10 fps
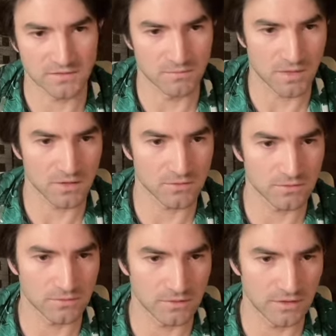to the
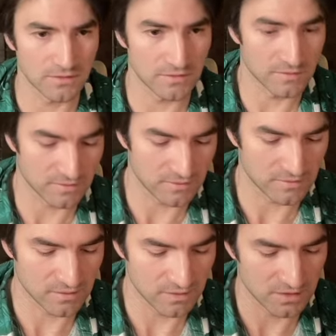model, and this
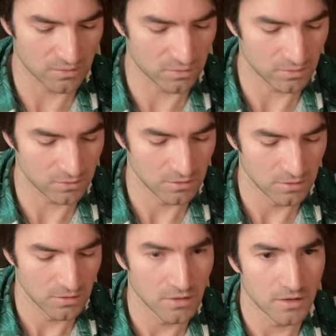is going to equal
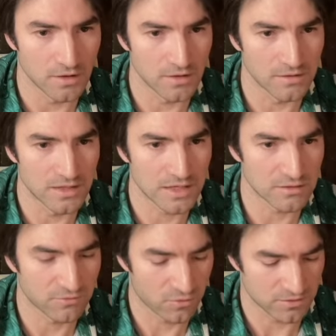uh,
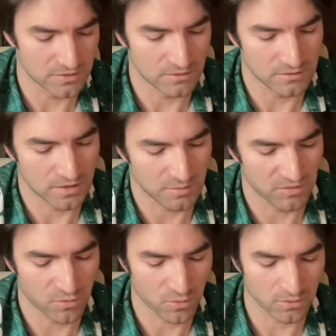negative 14 times
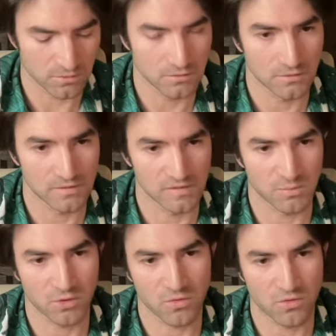4 because it's
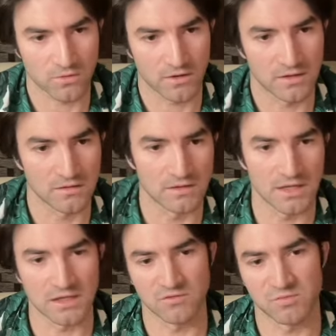per quarter and
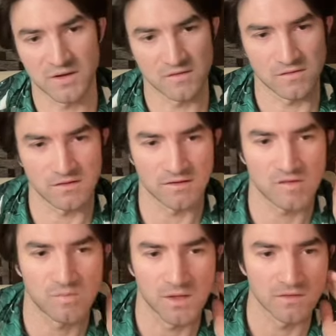negative because it's an
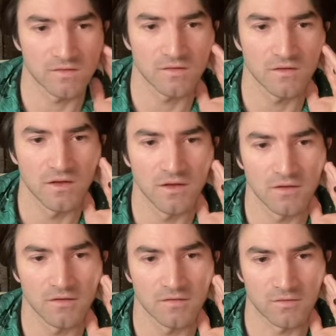expense.
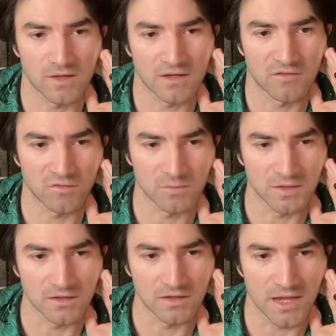So that gives
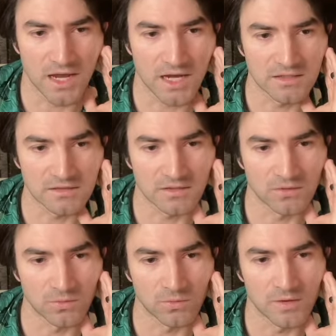me
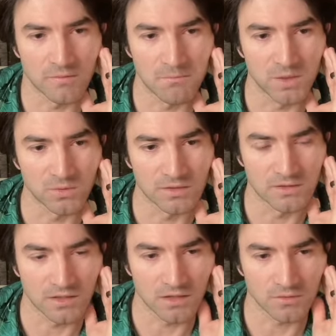$82
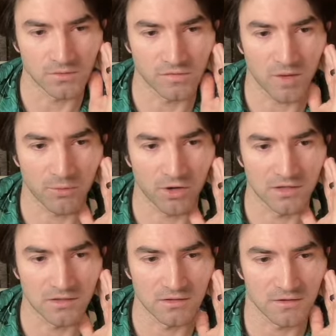million of
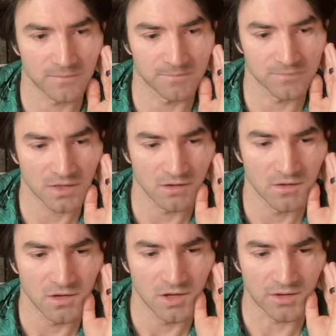operating income.
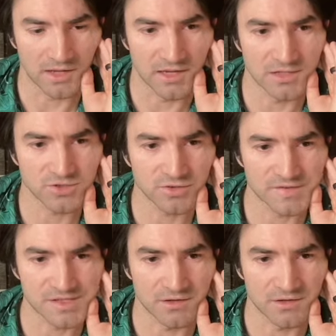Okay, interest